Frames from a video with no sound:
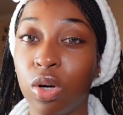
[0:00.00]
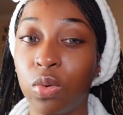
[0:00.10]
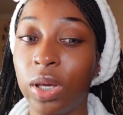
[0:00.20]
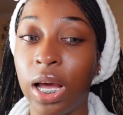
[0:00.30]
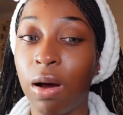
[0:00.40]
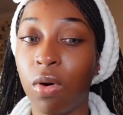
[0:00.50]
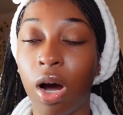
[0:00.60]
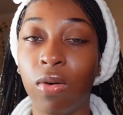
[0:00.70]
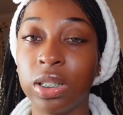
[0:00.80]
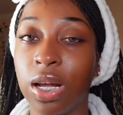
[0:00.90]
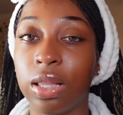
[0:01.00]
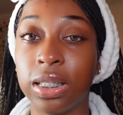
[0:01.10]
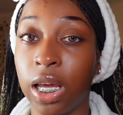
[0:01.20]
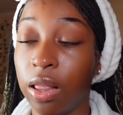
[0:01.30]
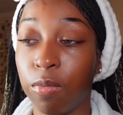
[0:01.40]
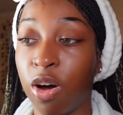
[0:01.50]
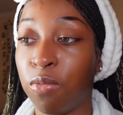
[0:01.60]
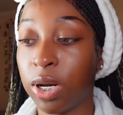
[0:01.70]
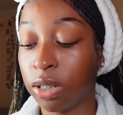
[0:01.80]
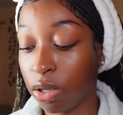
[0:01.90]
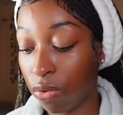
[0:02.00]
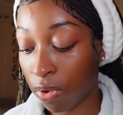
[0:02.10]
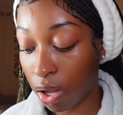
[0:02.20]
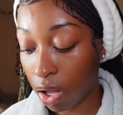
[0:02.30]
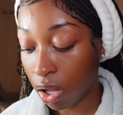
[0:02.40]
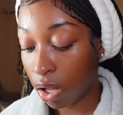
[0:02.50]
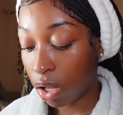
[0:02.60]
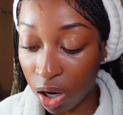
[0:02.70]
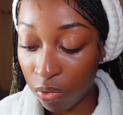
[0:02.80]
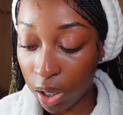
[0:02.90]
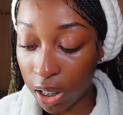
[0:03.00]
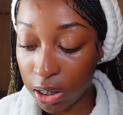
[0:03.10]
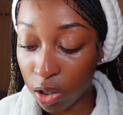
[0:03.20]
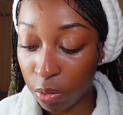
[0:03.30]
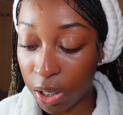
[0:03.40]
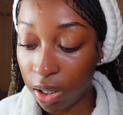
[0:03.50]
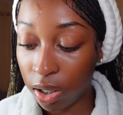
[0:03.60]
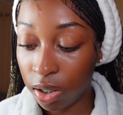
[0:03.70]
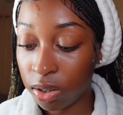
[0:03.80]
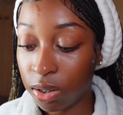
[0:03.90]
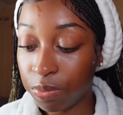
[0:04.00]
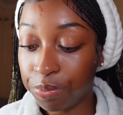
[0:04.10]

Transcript: a week. I will always have to take them off myself. Start off with 18 on my ends